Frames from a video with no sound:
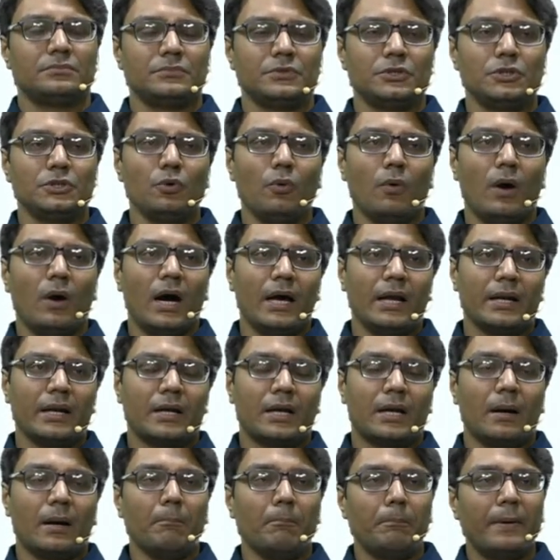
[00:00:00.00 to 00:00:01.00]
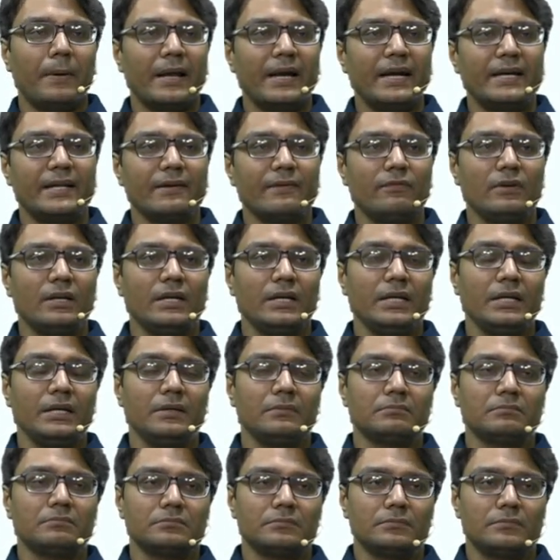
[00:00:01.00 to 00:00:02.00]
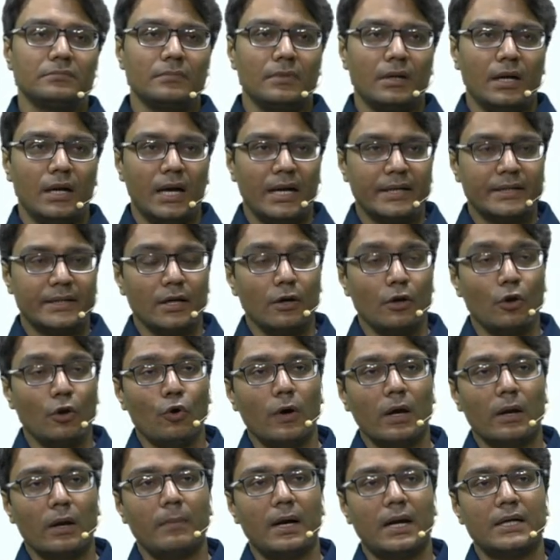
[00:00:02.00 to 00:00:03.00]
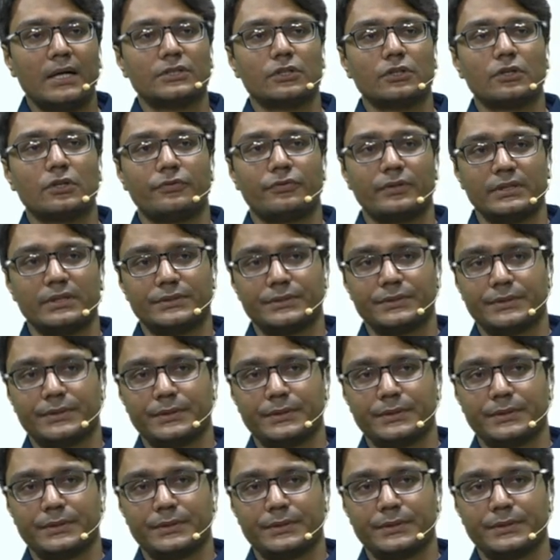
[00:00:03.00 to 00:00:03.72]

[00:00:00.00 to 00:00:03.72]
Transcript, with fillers: you are comparatively at a lower margin of risk.